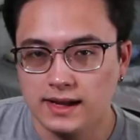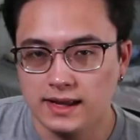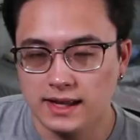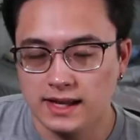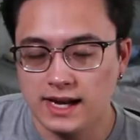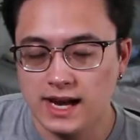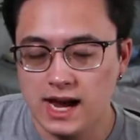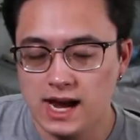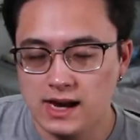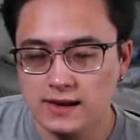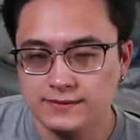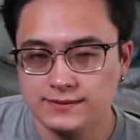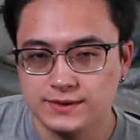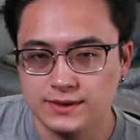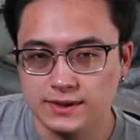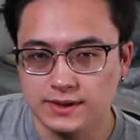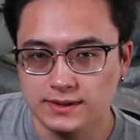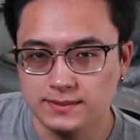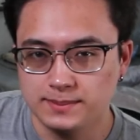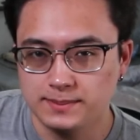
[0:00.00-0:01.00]
And then
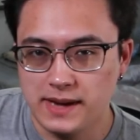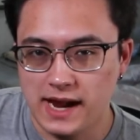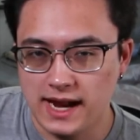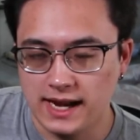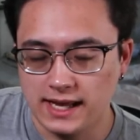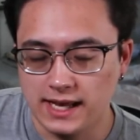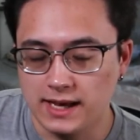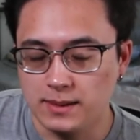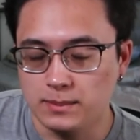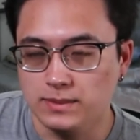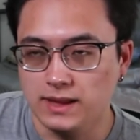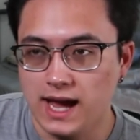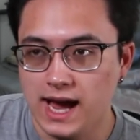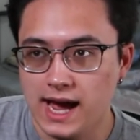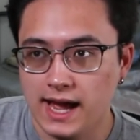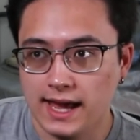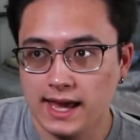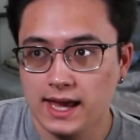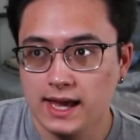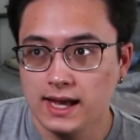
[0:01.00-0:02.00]
after painting it
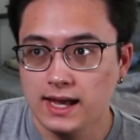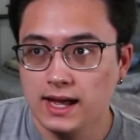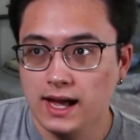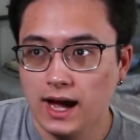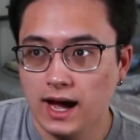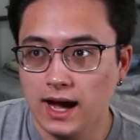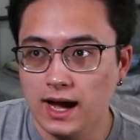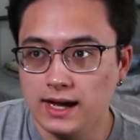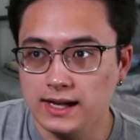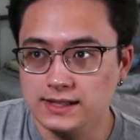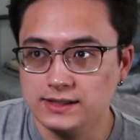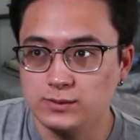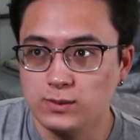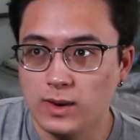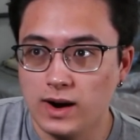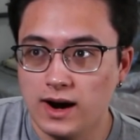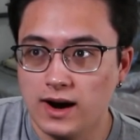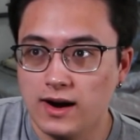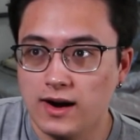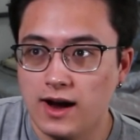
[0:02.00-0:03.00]
black is
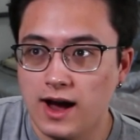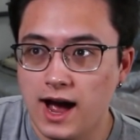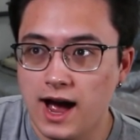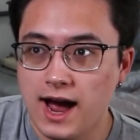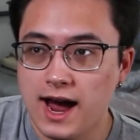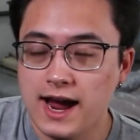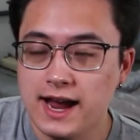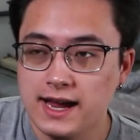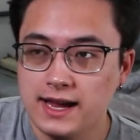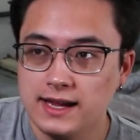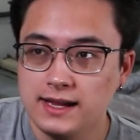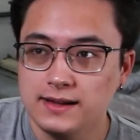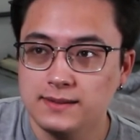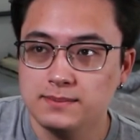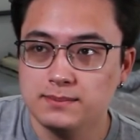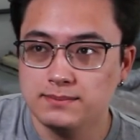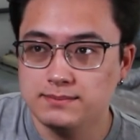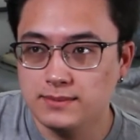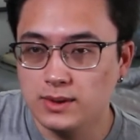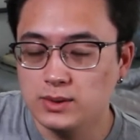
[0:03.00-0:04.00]
where I
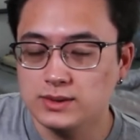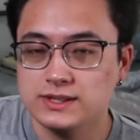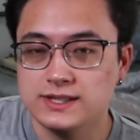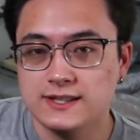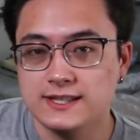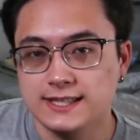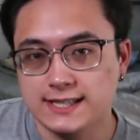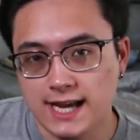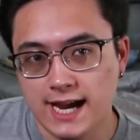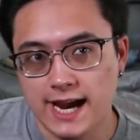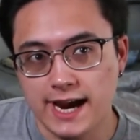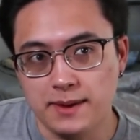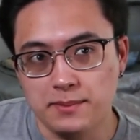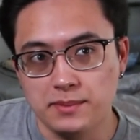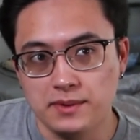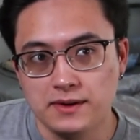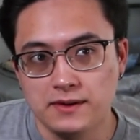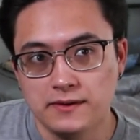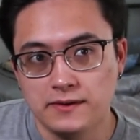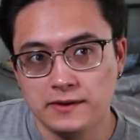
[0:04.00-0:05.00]
most of the time
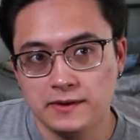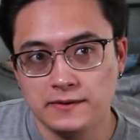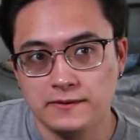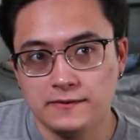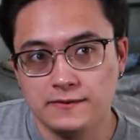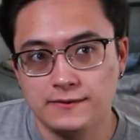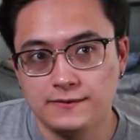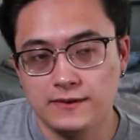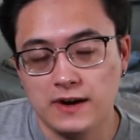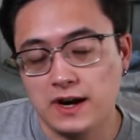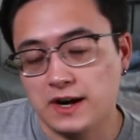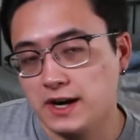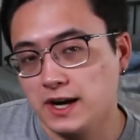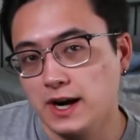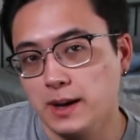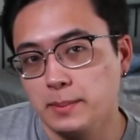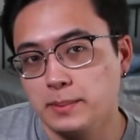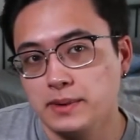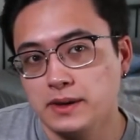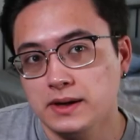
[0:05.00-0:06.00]
fuck
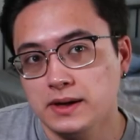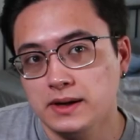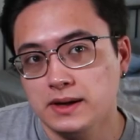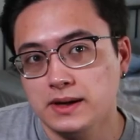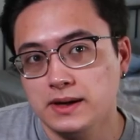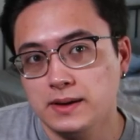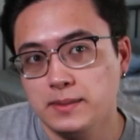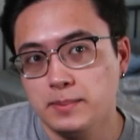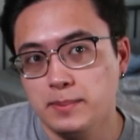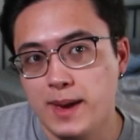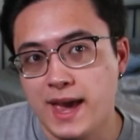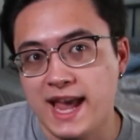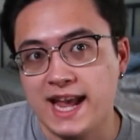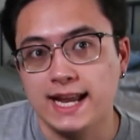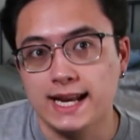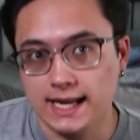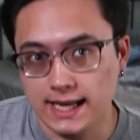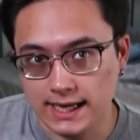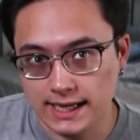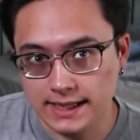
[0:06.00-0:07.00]
up
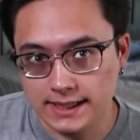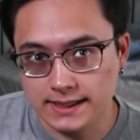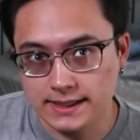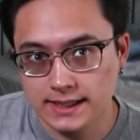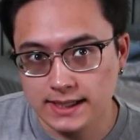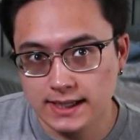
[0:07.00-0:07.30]
painting.